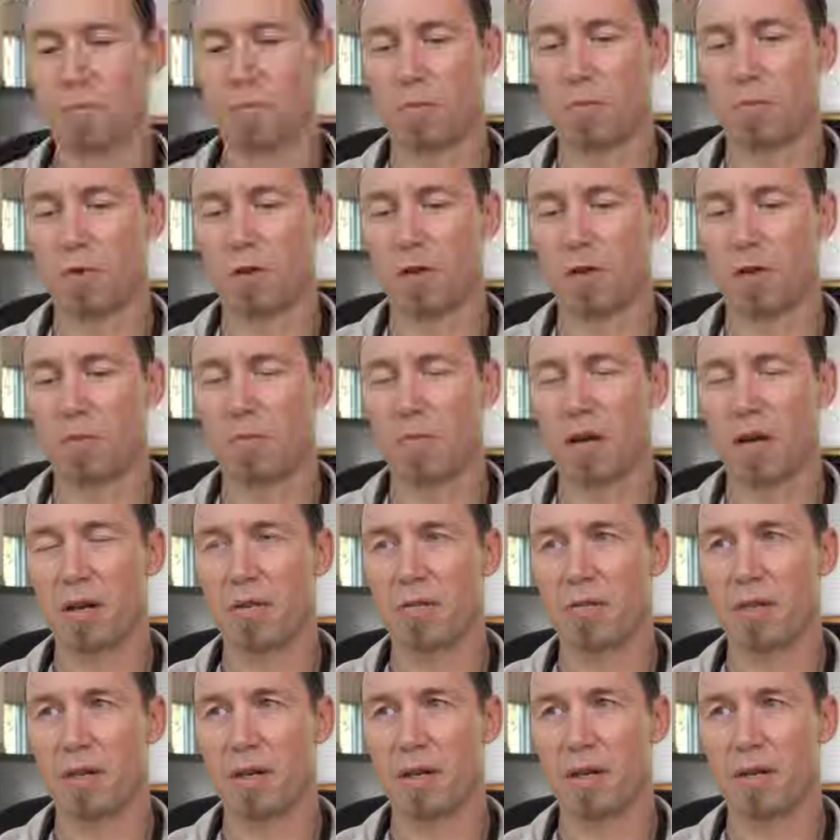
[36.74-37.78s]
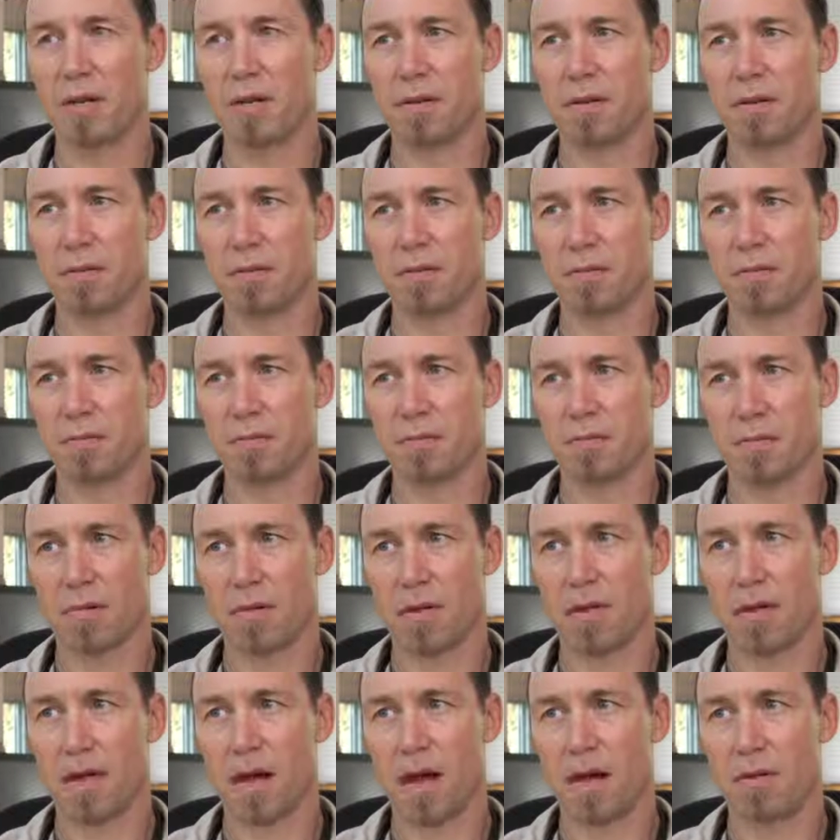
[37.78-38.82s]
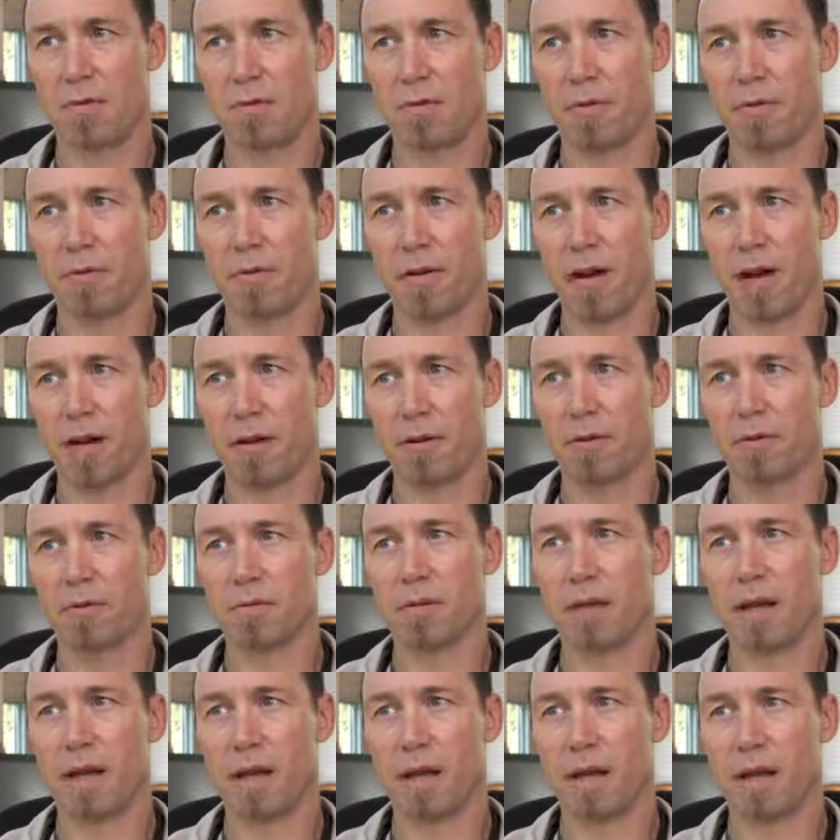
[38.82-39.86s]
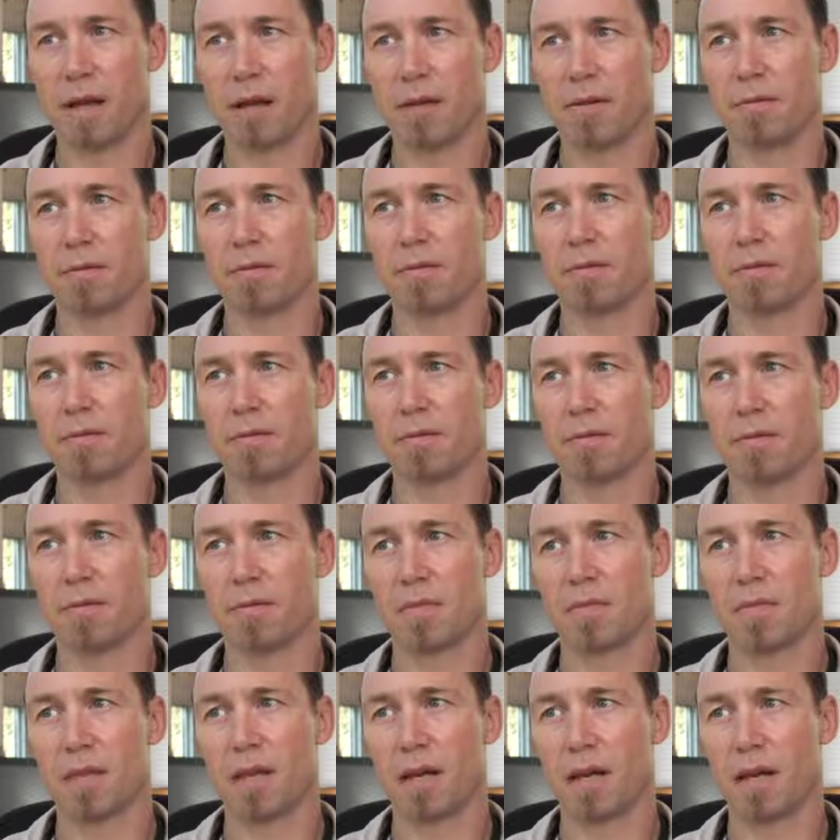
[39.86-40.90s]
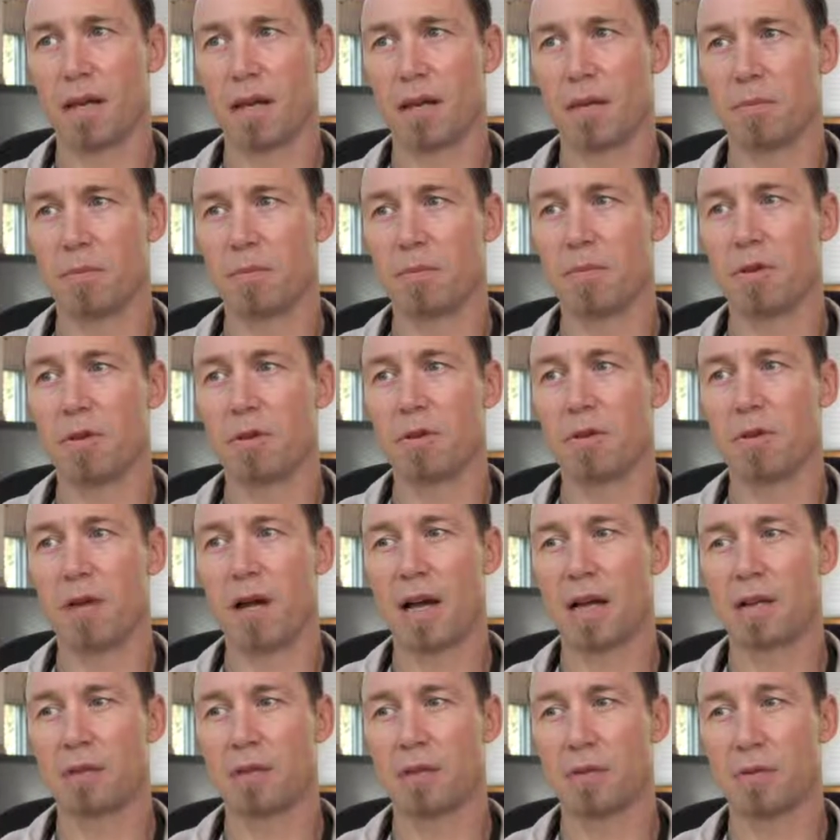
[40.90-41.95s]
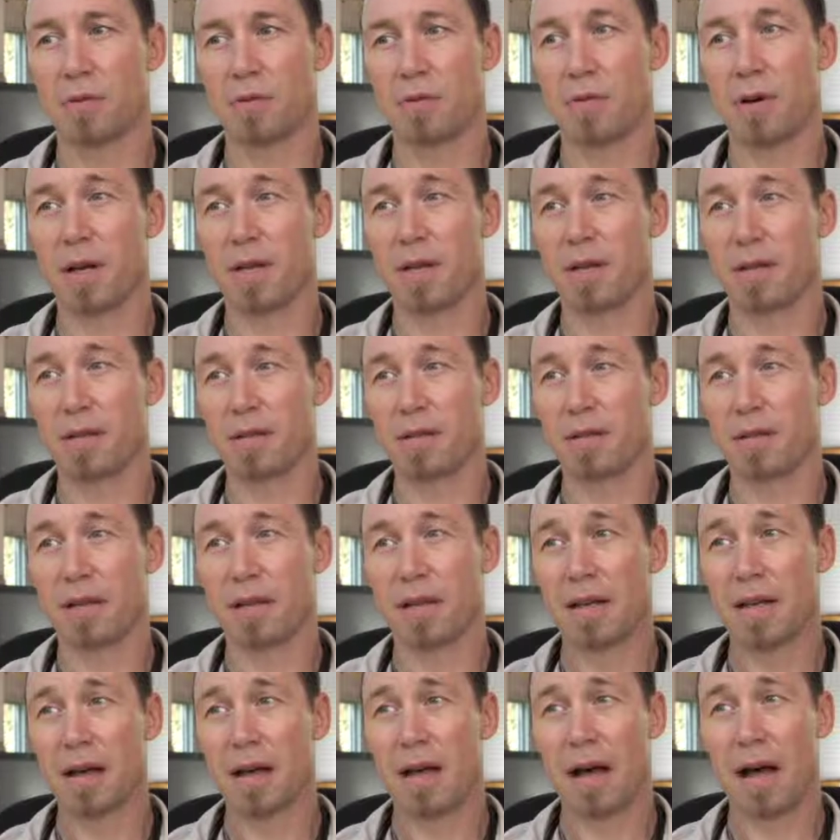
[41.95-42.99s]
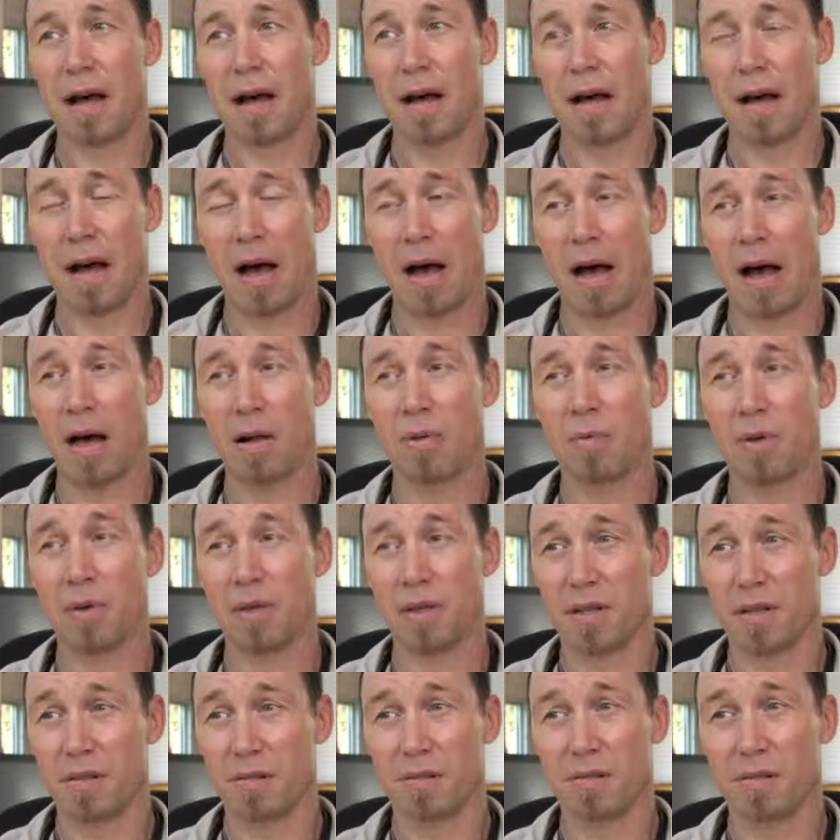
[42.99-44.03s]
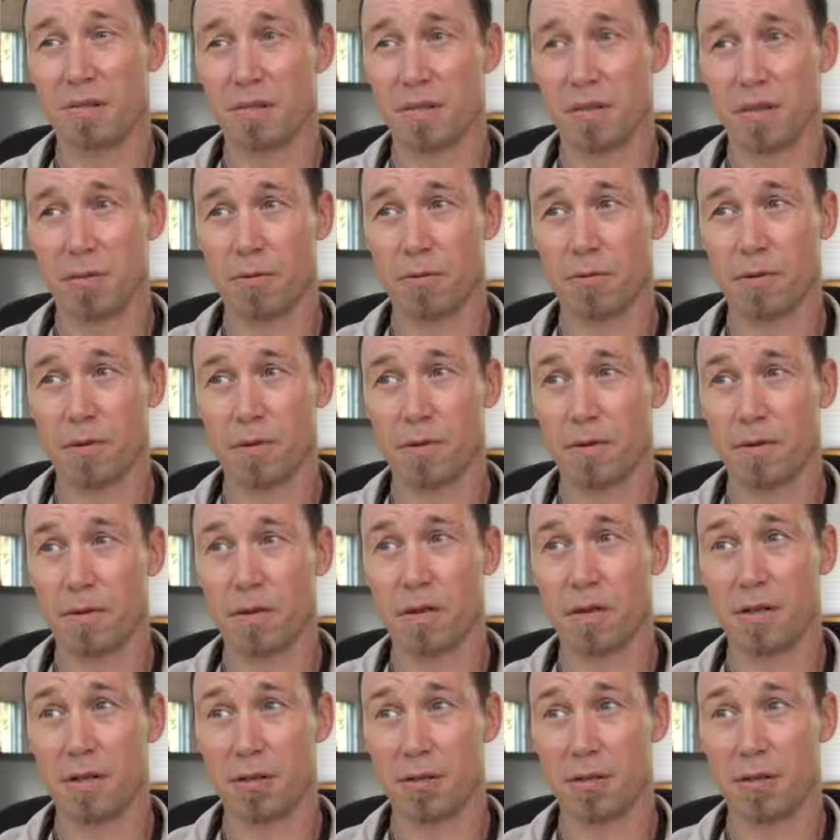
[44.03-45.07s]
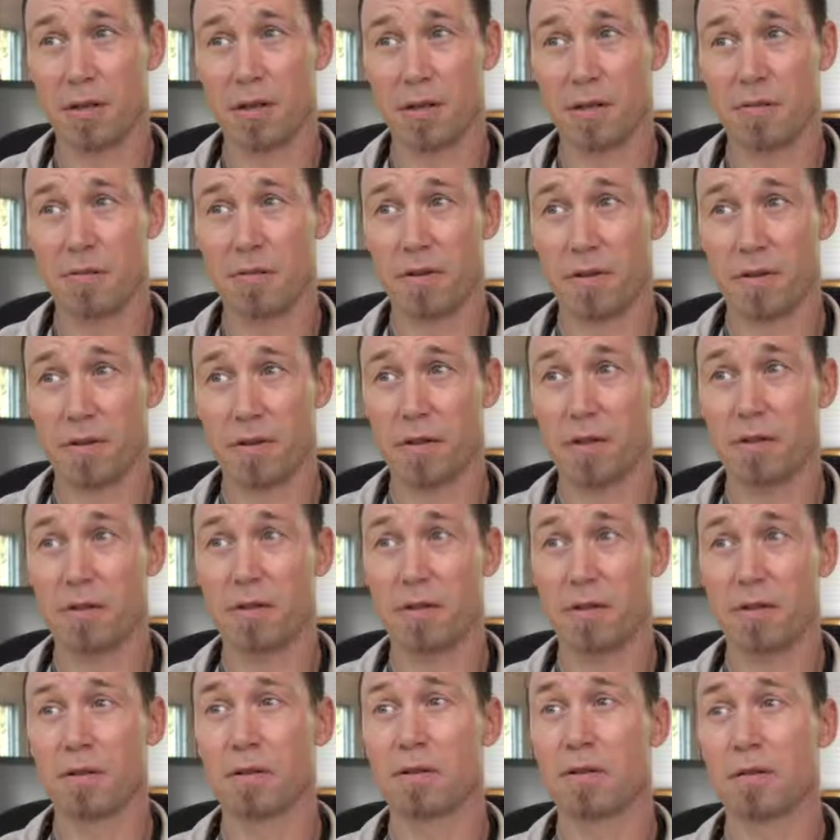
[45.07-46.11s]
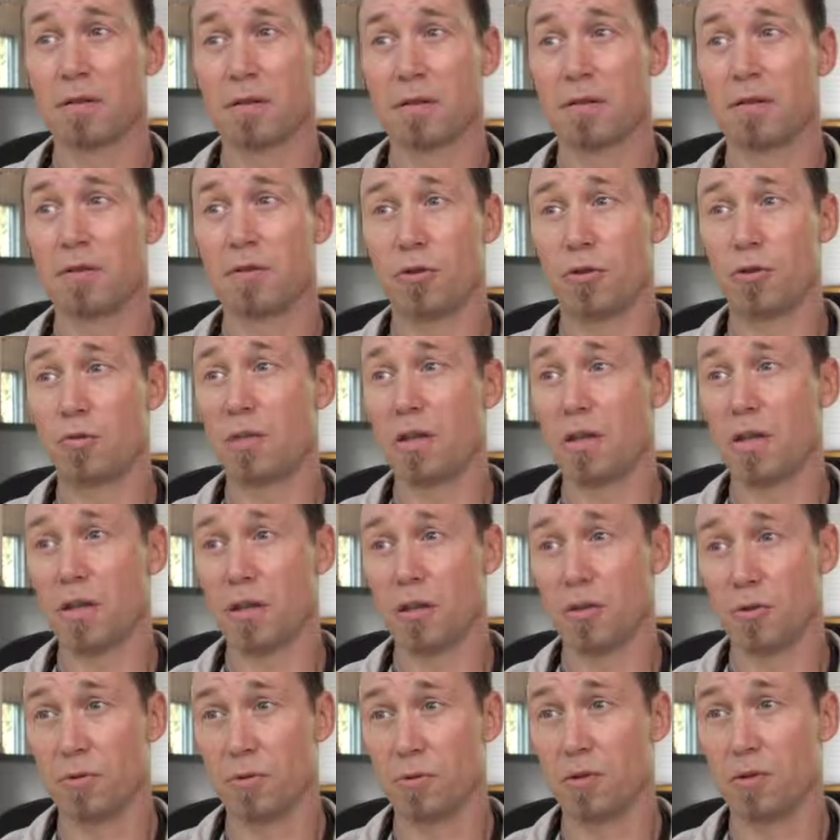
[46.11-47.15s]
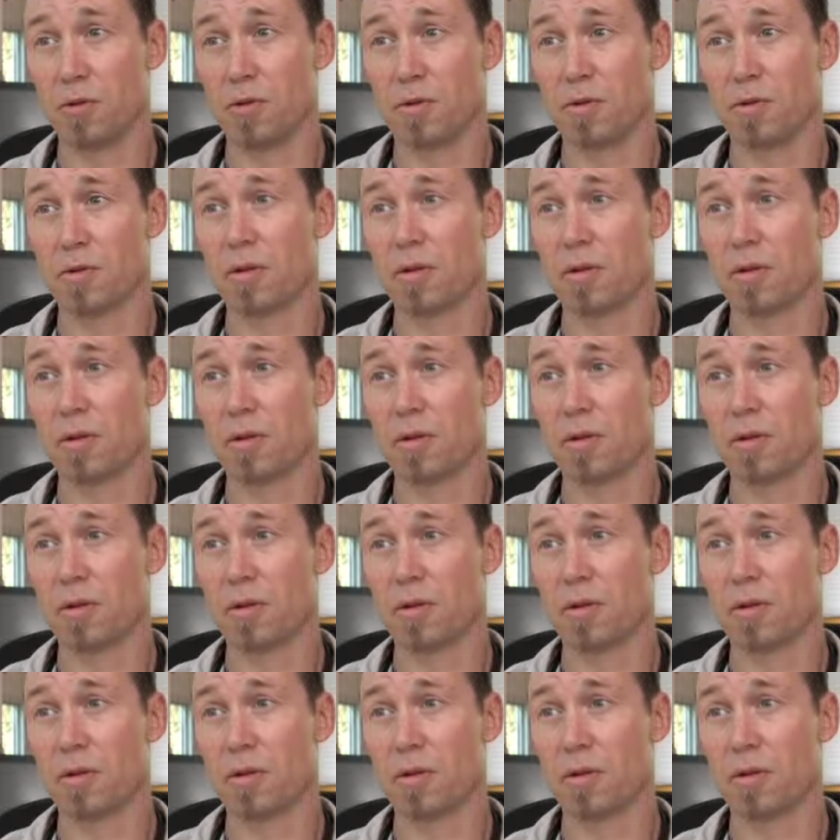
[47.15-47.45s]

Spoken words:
really benefited a lot from VITL, and they utilize it the way that I believe it was initially envisioned to be used.